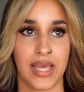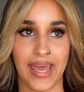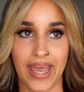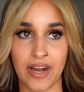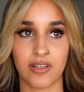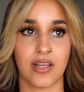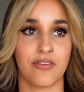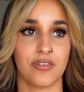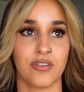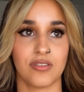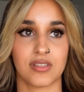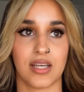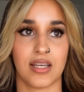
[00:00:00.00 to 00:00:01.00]
hair
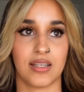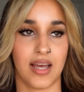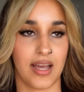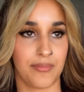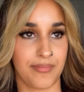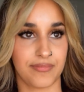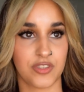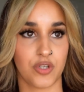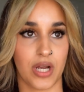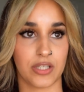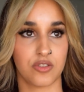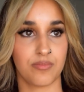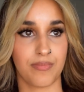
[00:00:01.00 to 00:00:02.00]
levels, and I
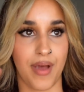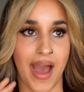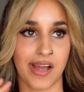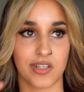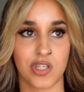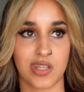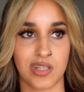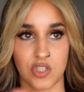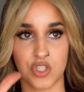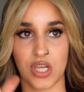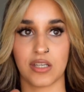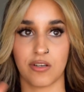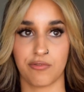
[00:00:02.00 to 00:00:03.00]
tried to match the
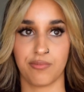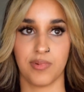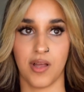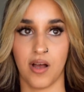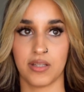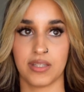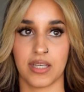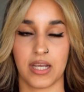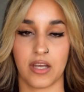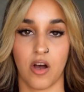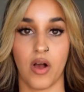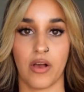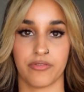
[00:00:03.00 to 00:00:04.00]
shade of blonde that I
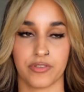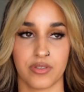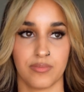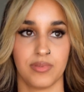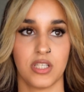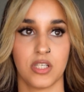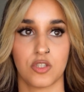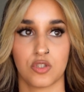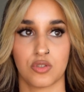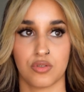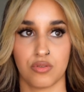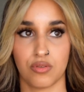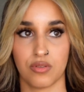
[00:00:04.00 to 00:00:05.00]
got after the bleach
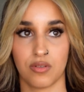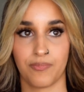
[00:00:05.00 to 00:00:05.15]
to